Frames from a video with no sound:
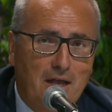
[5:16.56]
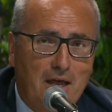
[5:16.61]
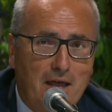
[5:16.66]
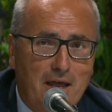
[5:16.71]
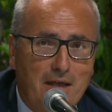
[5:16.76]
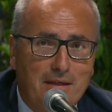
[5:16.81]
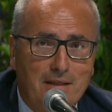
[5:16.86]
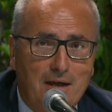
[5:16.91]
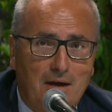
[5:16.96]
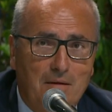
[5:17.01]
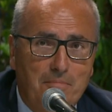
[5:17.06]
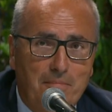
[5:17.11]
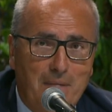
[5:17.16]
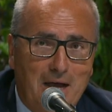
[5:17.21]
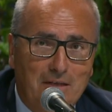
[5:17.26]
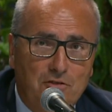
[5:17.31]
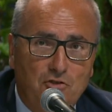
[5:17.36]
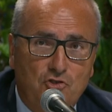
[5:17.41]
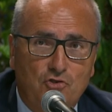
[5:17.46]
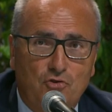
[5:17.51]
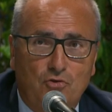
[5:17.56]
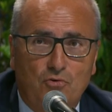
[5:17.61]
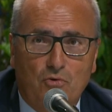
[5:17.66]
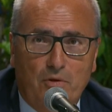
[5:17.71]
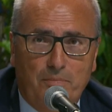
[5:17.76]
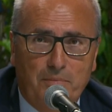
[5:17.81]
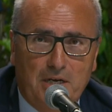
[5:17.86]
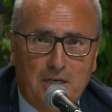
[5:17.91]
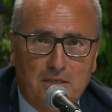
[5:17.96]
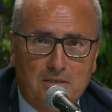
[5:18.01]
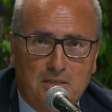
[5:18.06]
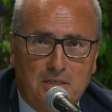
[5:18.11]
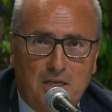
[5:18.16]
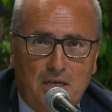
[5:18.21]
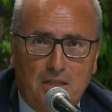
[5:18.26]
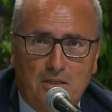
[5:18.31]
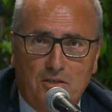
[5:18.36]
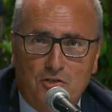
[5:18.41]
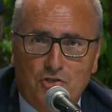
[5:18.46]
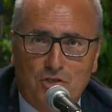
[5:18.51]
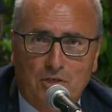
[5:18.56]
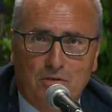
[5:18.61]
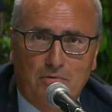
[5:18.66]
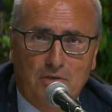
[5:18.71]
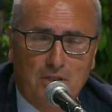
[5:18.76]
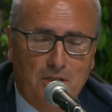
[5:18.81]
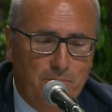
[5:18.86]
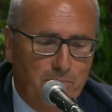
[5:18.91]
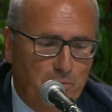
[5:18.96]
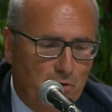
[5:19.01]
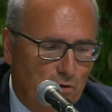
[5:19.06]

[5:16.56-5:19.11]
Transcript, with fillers: He was born in nineteen sixty-three,